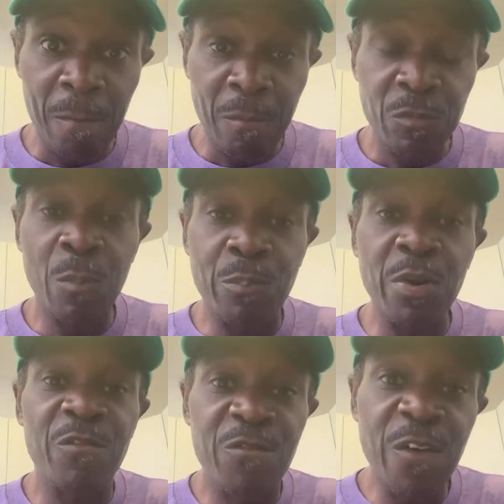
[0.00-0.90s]
to
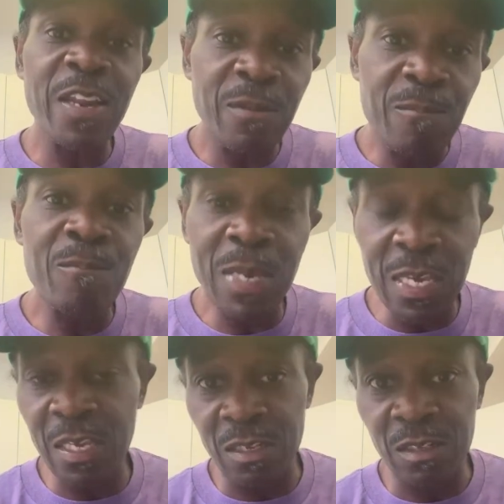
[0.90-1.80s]
prevent
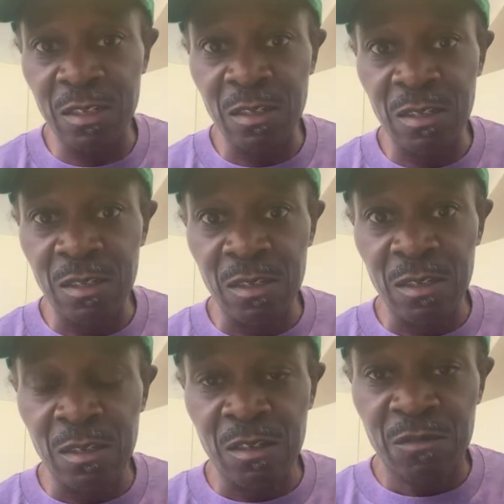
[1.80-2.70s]
me
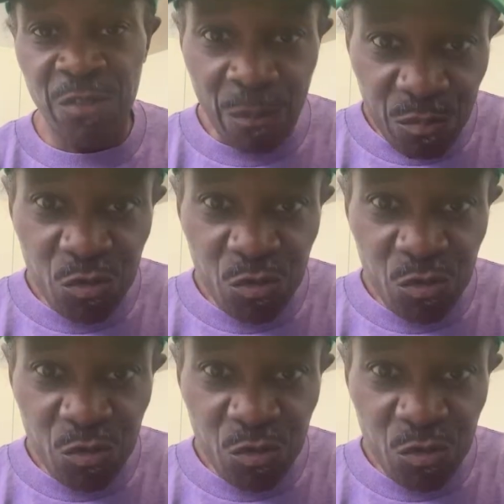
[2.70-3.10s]
from